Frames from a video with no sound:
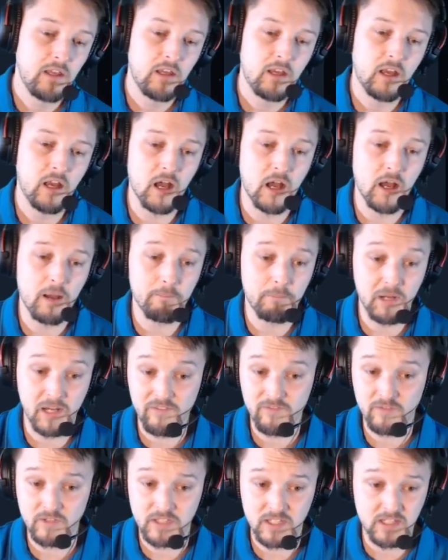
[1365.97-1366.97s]
but
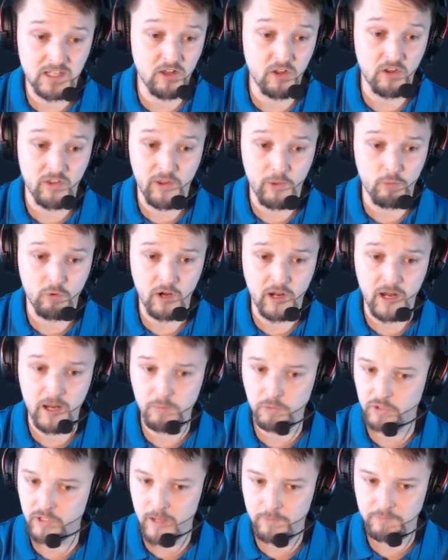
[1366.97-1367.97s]
even still, they were
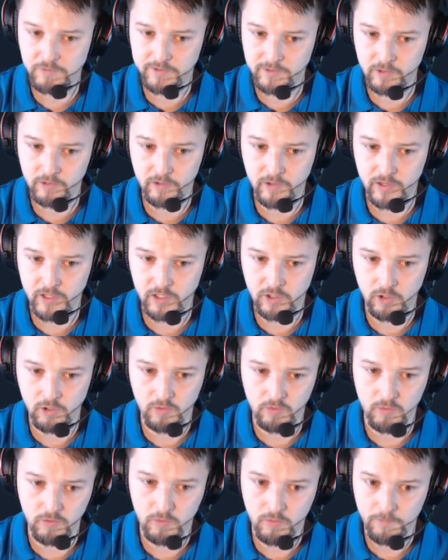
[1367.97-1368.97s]
able to absolutely
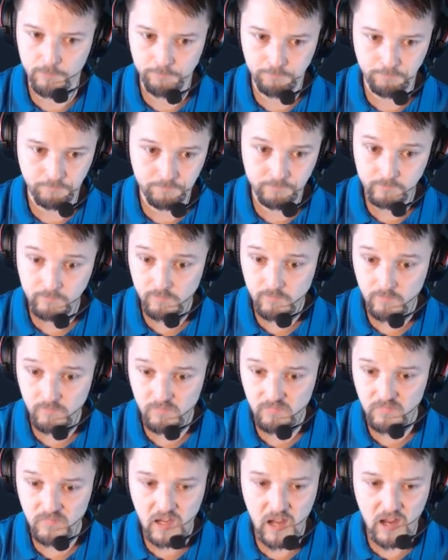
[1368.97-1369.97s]
do
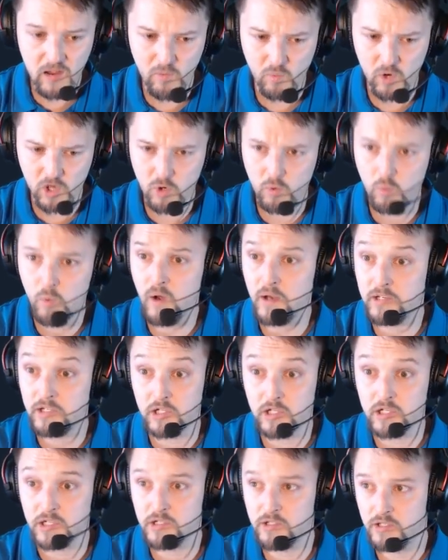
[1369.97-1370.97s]
and work
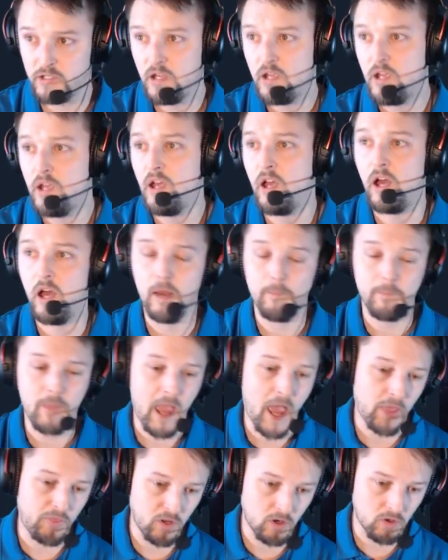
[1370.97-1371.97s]
wonders
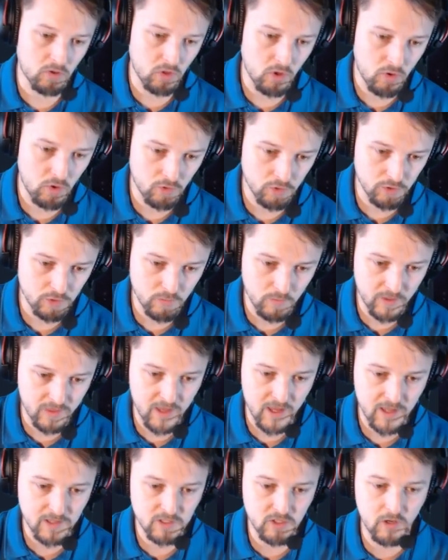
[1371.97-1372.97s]
at their locals with
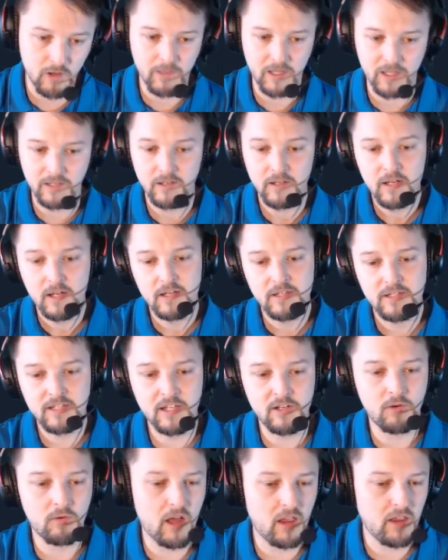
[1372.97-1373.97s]
that. So I mean,
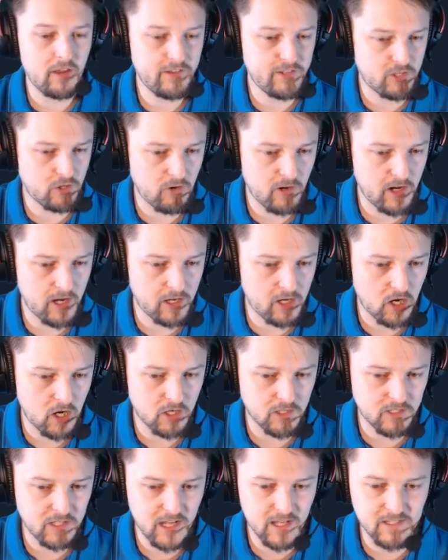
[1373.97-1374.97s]
Cinderella is a great
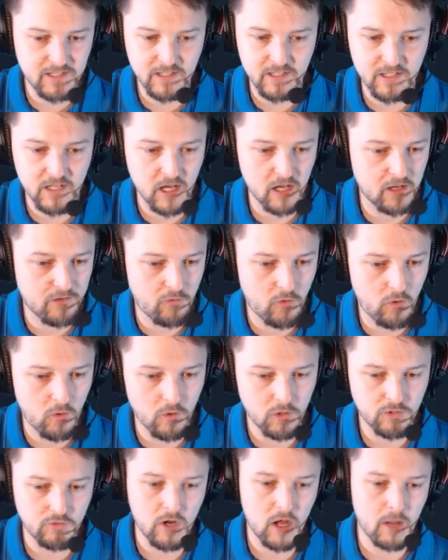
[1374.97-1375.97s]
card. Daisy Duck, of
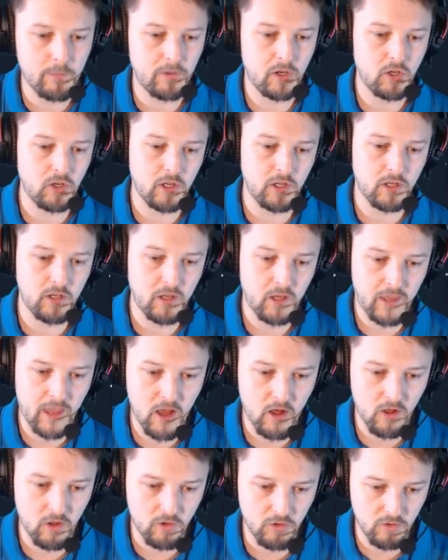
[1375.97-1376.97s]
course. Robin Hood,
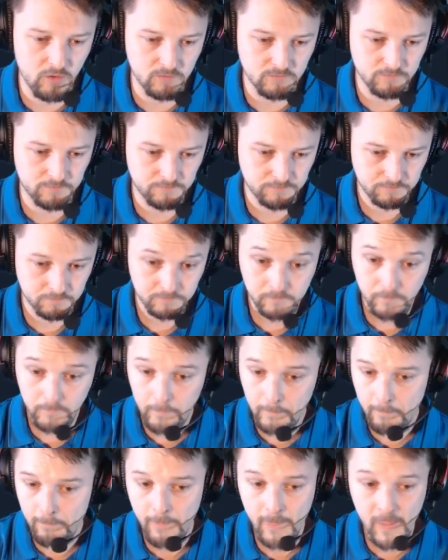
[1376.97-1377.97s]
Calhoun,
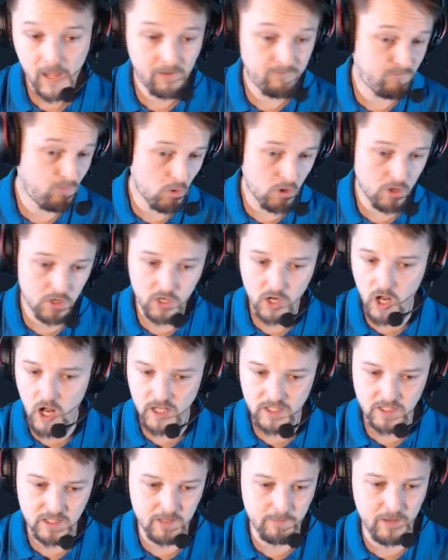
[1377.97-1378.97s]
4
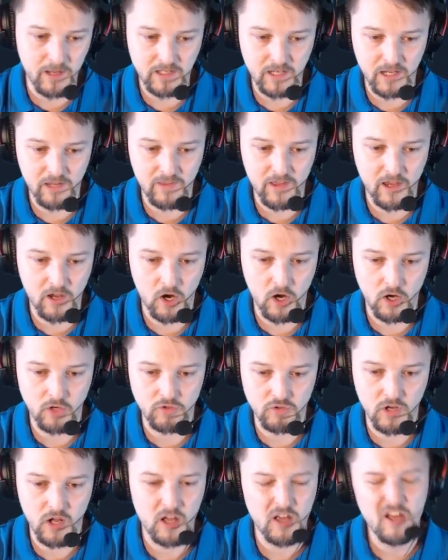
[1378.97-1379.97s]
docks to maintain that card draw.